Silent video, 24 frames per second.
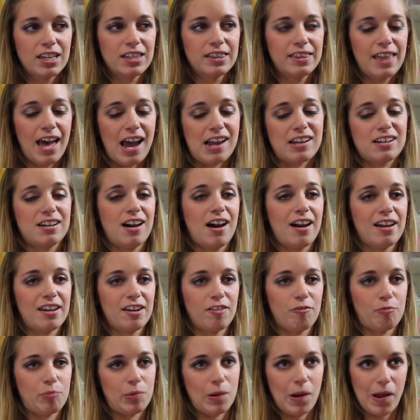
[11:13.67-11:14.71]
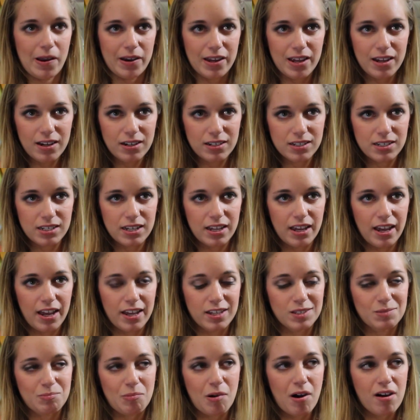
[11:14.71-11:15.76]
that kind of product
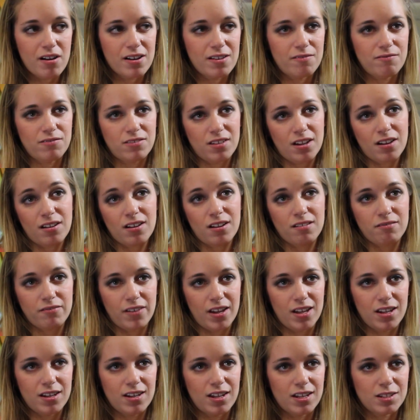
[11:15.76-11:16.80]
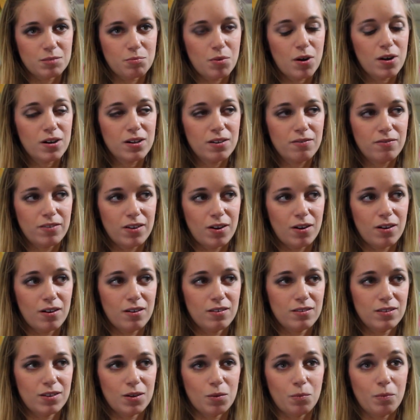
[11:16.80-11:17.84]
as part of their event, as part of
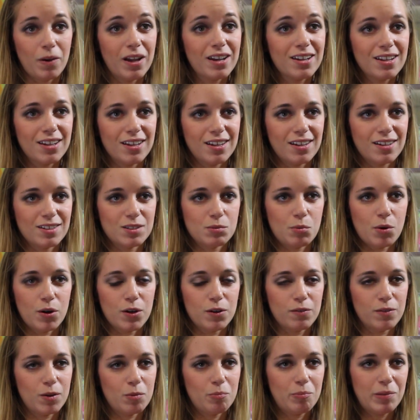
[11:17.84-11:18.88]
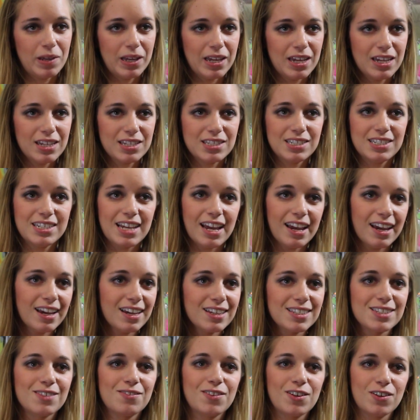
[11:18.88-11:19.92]
their wedding, as part of their biggest
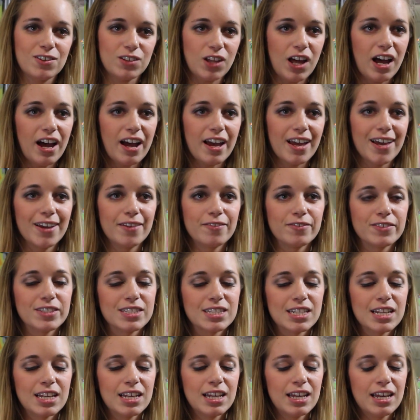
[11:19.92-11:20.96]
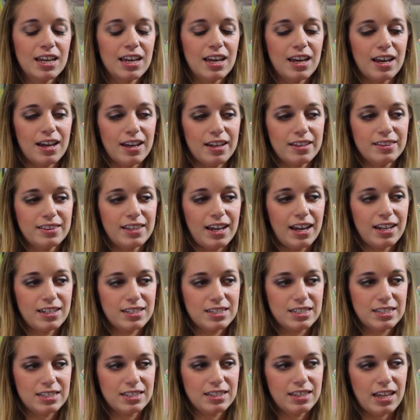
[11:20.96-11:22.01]
days of their lives.
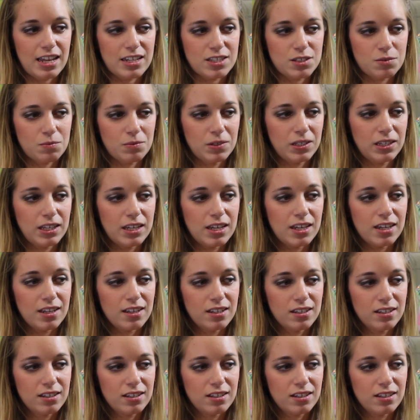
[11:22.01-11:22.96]
That's really